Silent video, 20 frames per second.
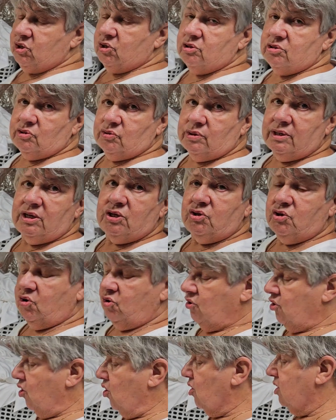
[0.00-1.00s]
you're doing
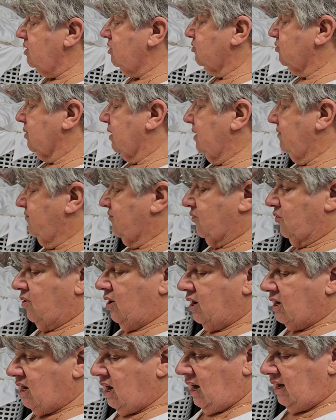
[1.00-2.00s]
your laundry for
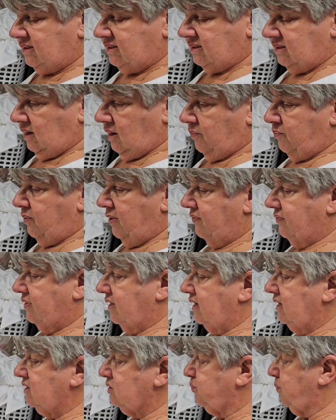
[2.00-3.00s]
Augusta. But
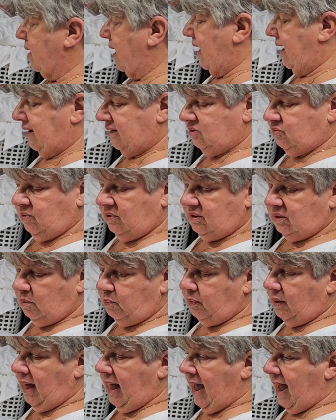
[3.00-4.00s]
these bags with the
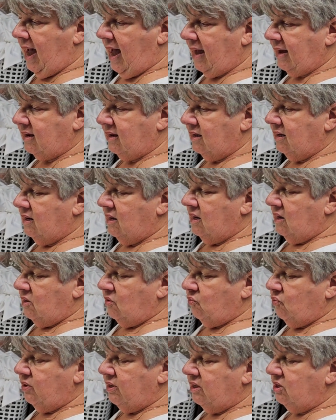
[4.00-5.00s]
black,
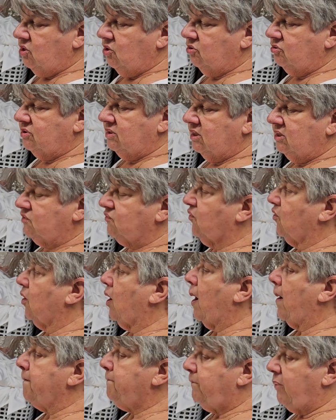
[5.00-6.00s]
we use these for
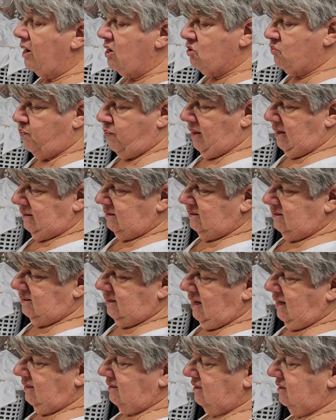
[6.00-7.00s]
our bunk bed
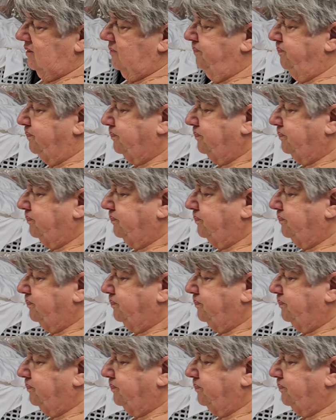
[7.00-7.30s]
sets.